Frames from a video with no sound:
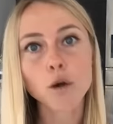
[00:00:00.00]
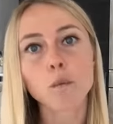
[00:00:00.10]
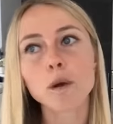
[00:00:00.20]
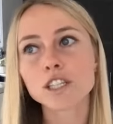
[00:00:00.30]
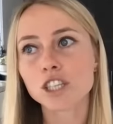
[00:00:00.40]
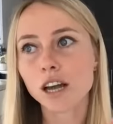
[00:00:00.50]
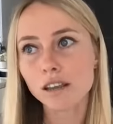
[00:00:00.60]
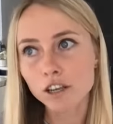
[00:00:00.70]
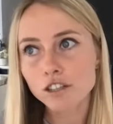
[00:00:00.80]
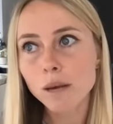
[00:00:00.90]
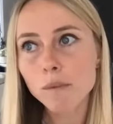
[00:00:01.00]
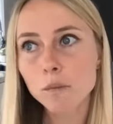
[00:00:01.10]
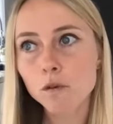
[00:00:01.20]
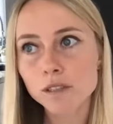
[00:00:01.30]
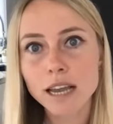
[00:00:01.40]
which you know, some
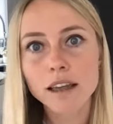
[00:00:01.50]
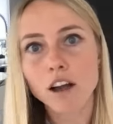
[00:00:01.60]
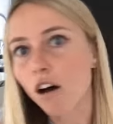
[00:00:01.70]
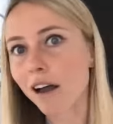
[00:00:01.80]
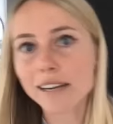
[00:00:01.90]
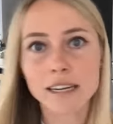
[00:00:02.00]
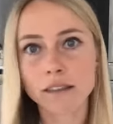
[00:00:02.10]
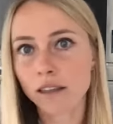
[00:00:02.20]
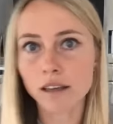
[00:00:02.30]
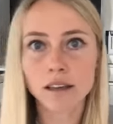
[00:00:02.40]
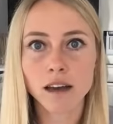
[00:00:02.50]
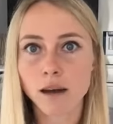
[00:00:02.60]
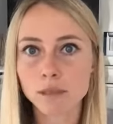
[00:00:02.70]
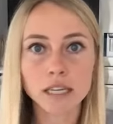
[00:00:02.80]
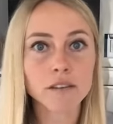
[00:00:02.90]
people say like, oh, I need the
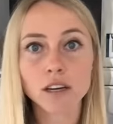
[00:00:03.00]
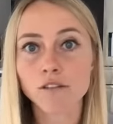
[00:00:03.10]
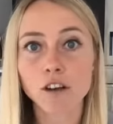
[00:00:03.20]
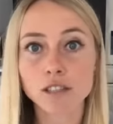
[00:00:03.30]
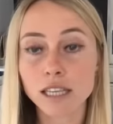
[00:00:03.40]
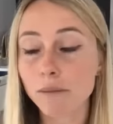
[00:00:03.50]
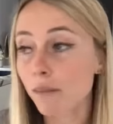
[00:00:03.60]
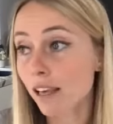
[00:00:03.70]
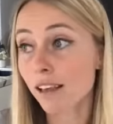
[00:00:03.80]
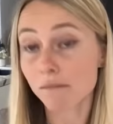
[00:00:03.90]
um, TV to fall asleep.